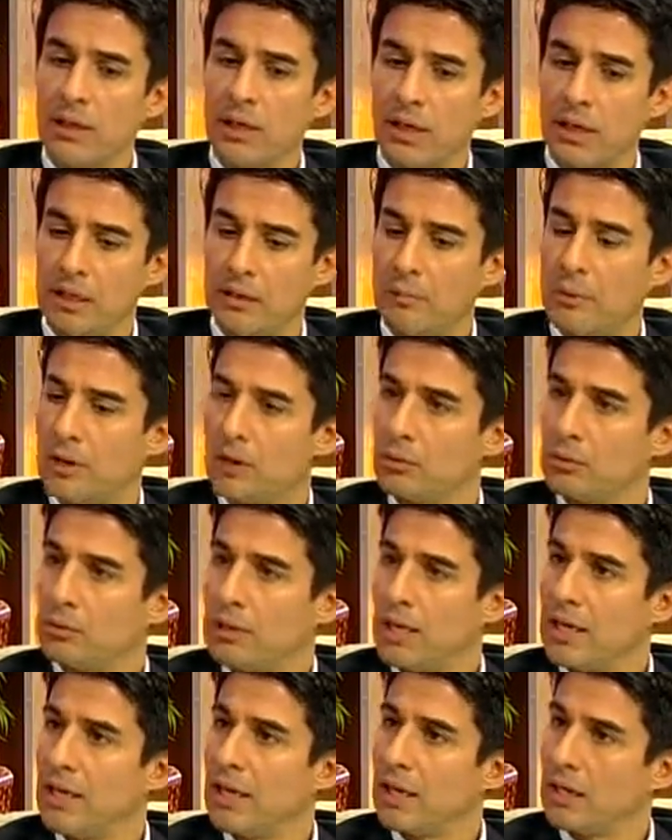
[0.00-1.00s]
It's better to
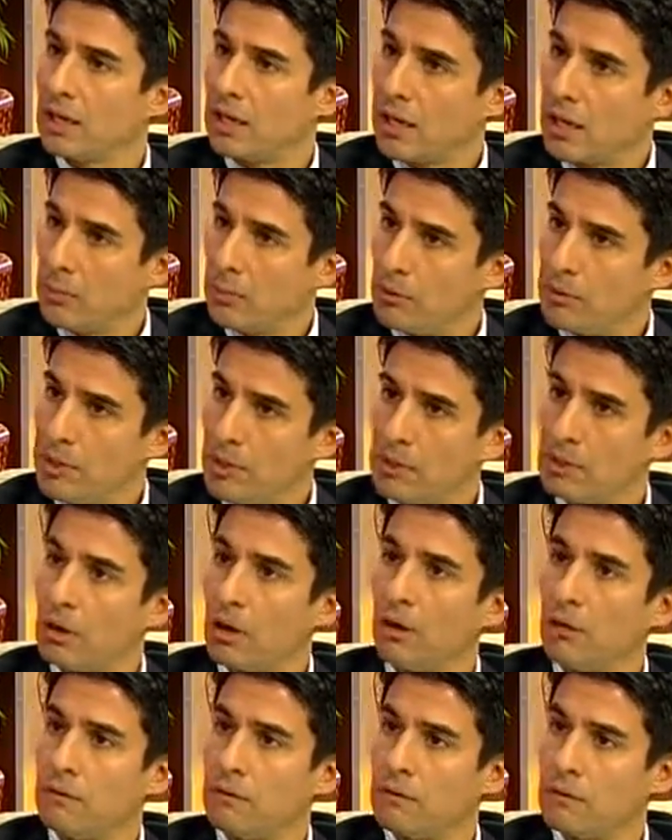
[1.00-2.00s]
take a couple of days
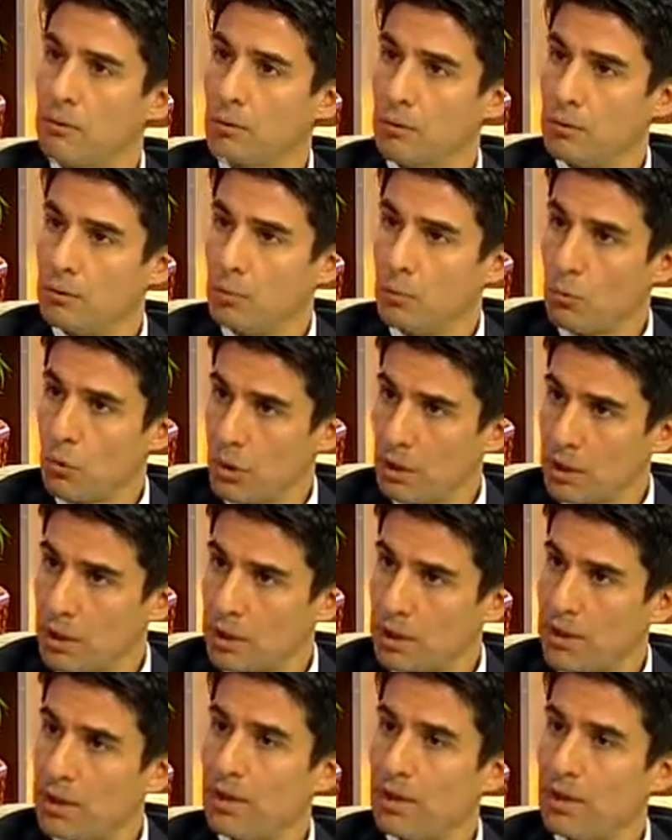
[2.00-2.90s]
off work.